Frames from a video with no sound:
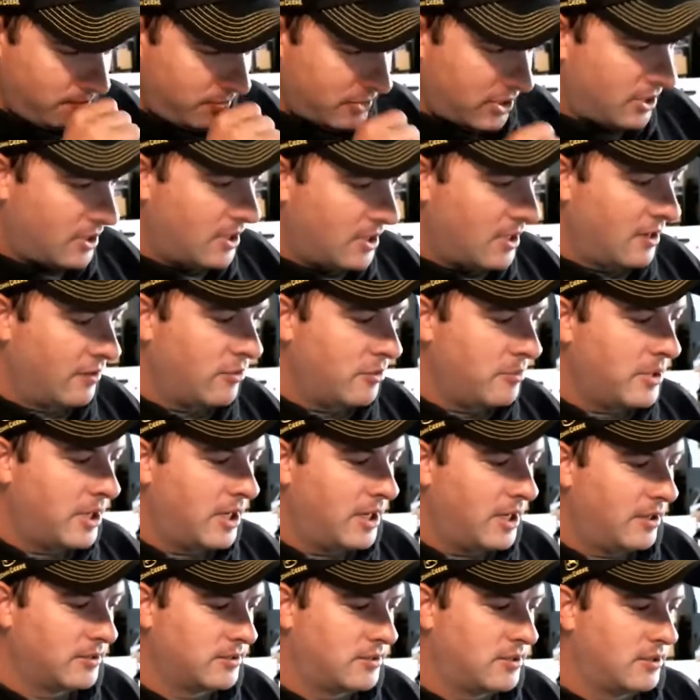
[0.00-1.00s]
And then everybody
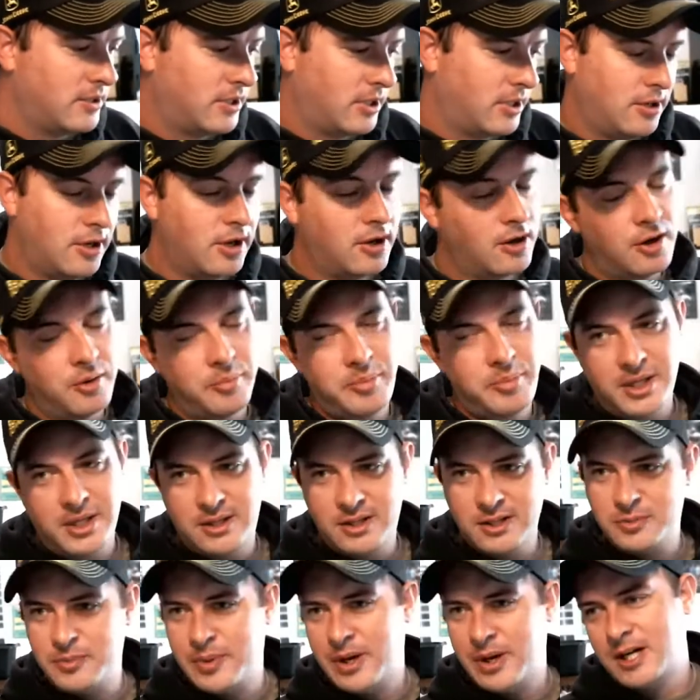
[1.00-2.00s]
else is like, no, pick
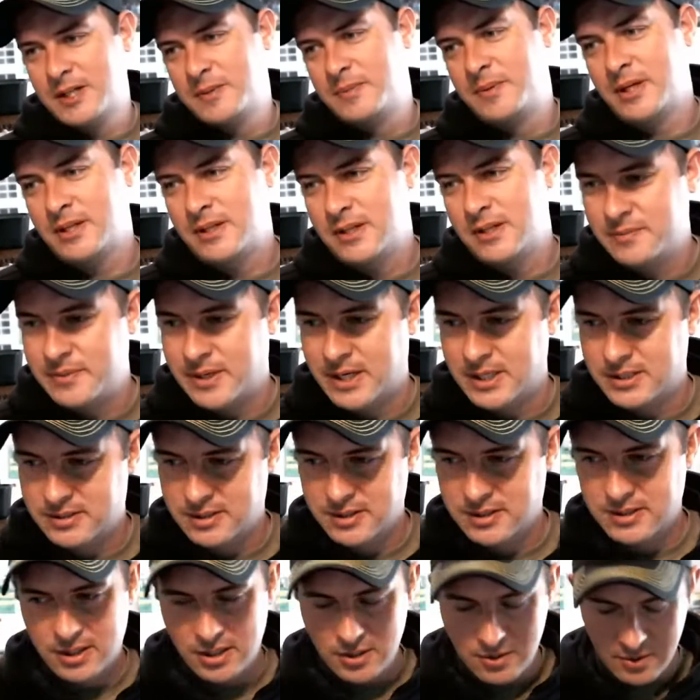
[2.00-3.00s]
this box. So I
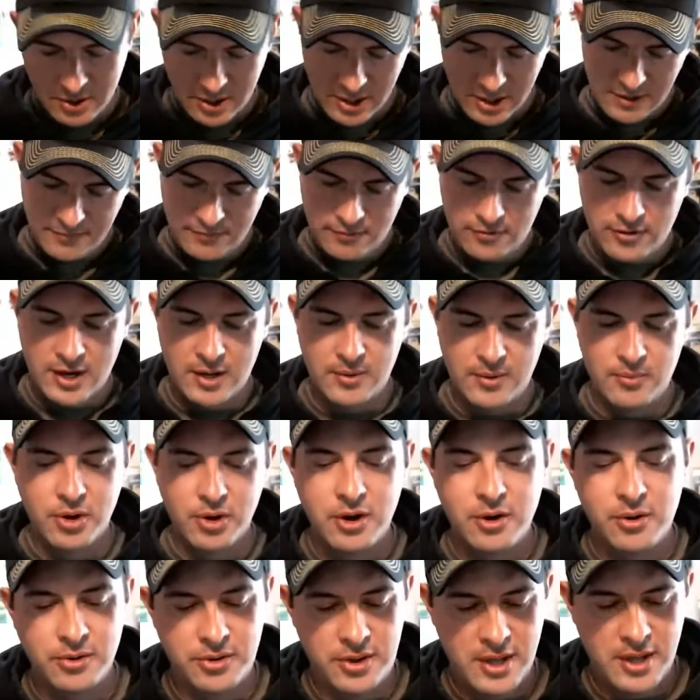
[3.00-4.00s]
thought, you know what? Fine, we'll
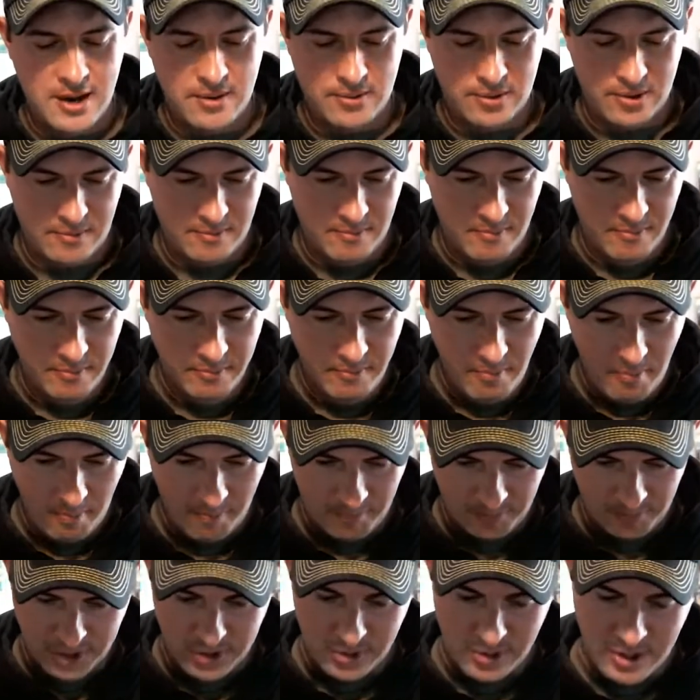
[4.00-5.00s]
go with that one.
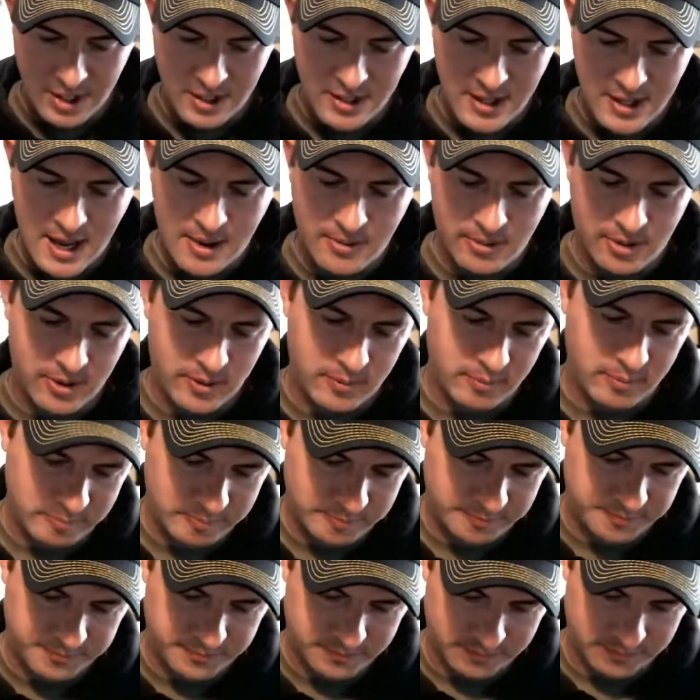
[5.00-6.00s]
So we did that one,
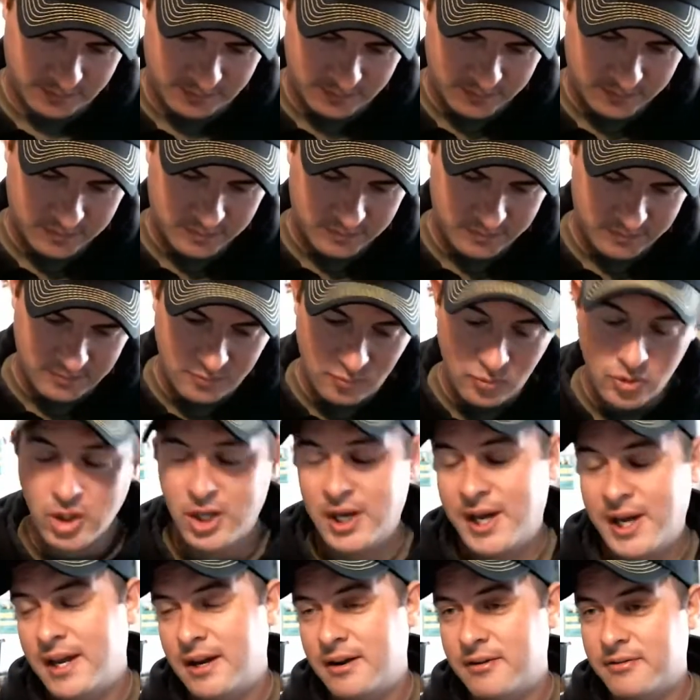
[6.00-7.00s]

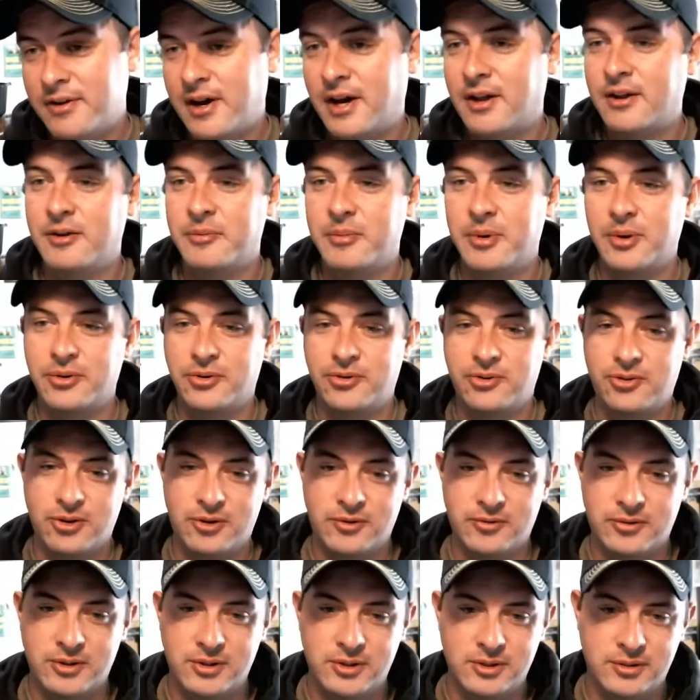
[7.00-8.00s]
and it found the most
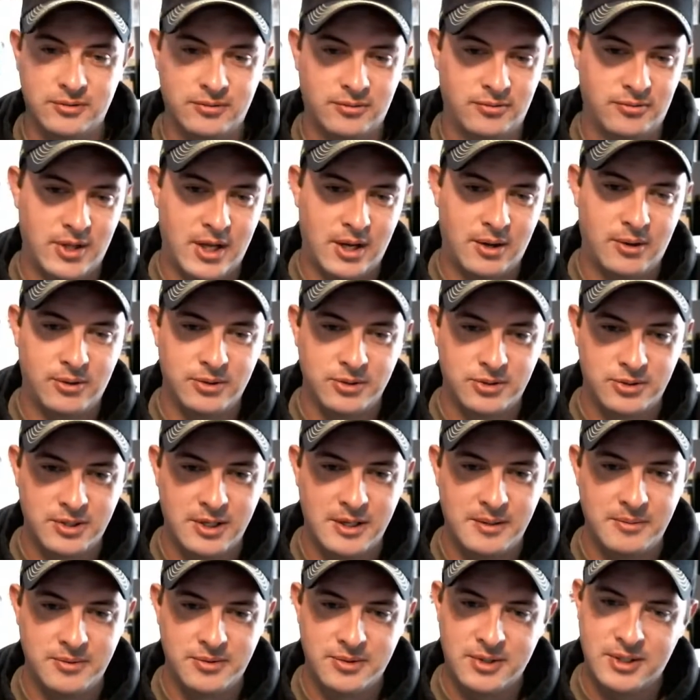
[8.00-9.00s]
silver that whole
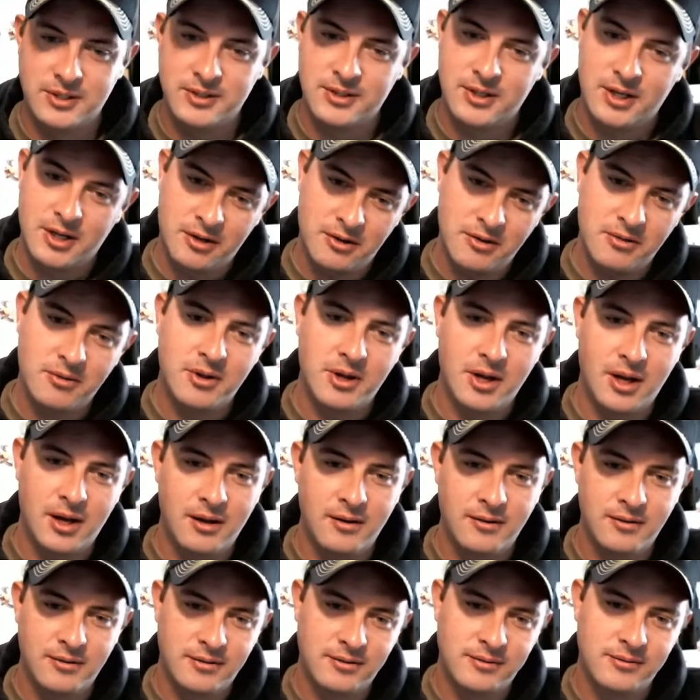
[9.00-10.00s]
stream. So I was like, okay.
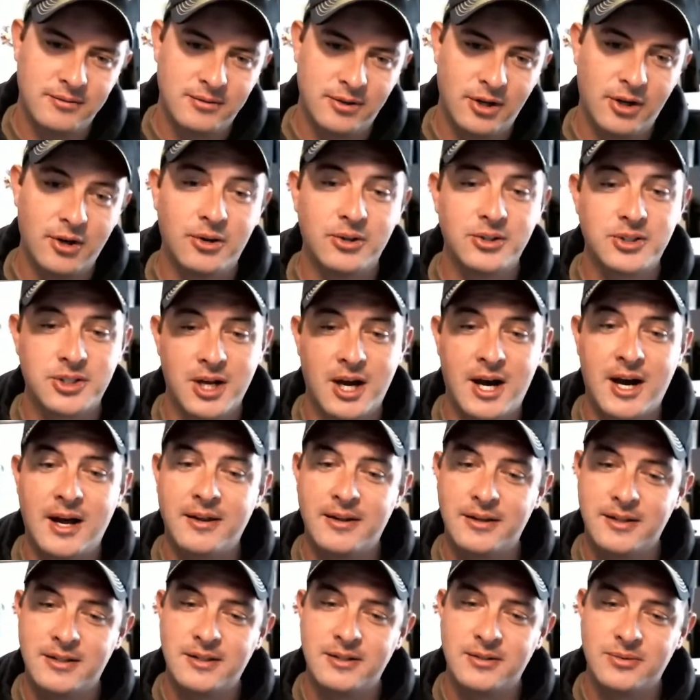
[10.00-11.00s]
No, Scott,
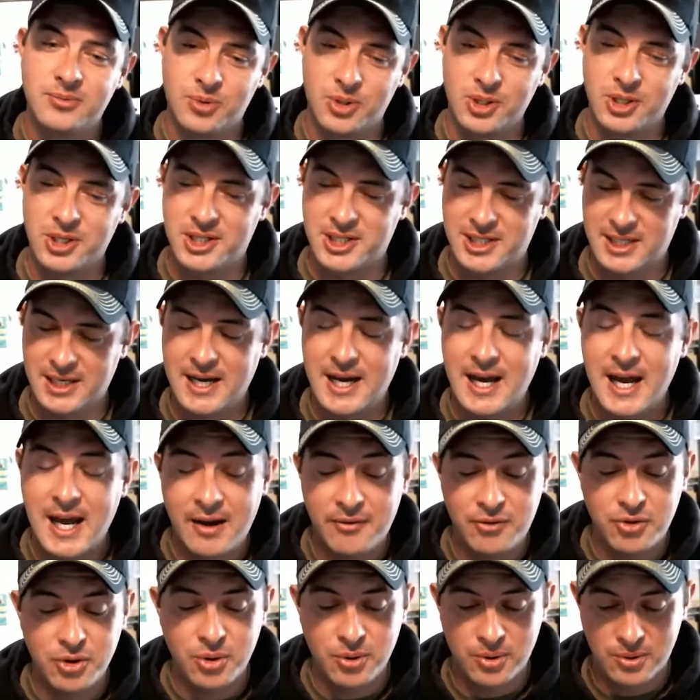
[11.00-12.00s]
this is work. I
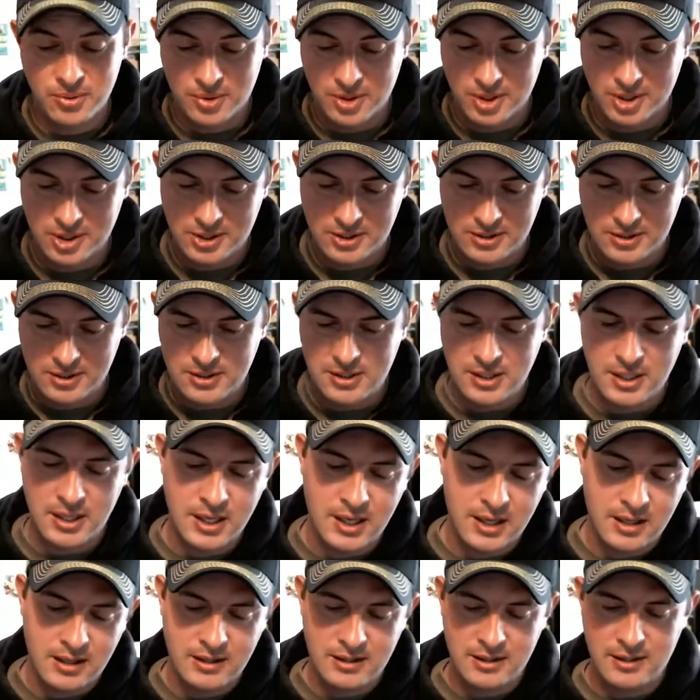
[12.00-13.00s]
have to go to work
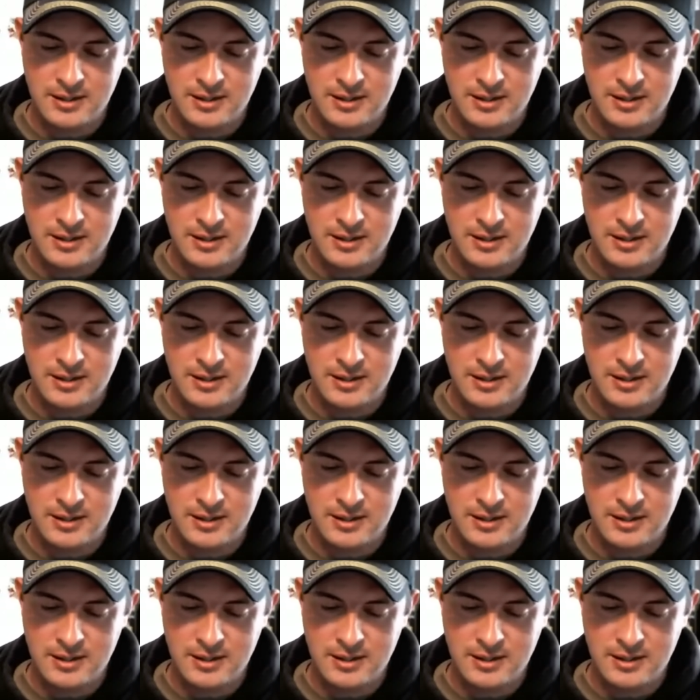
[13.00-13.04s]
today.